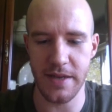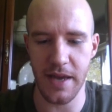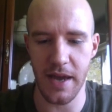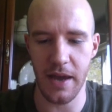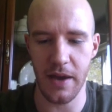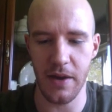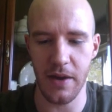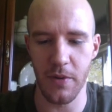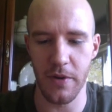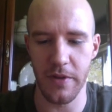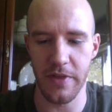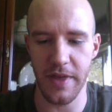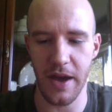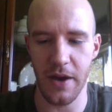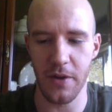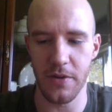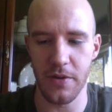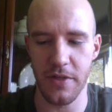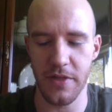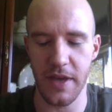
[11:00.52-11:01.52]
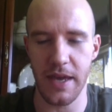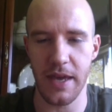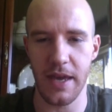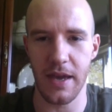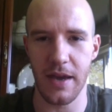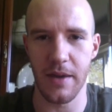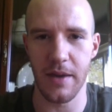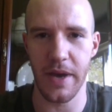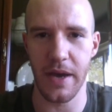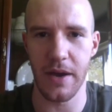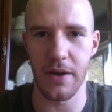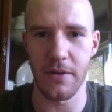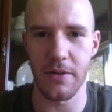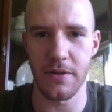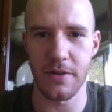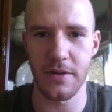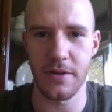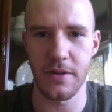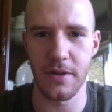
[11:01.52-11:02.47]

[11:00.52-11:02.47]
to say without thinking about,